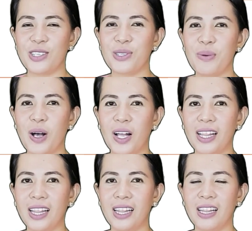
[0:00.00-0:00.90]

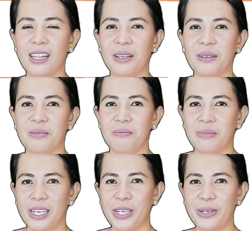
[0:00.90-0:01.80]
small,
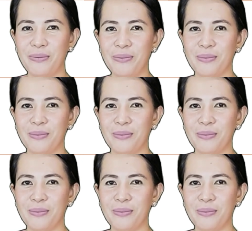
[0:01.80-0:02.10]
medium,